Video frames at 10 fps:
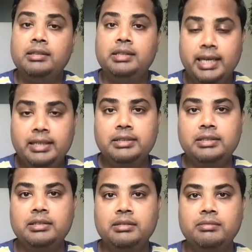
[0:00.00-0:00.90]

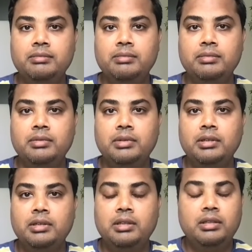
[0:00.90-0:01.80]
Things
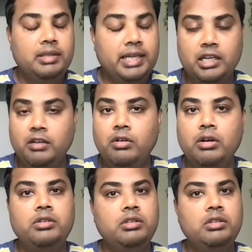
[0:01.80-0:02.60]
that involve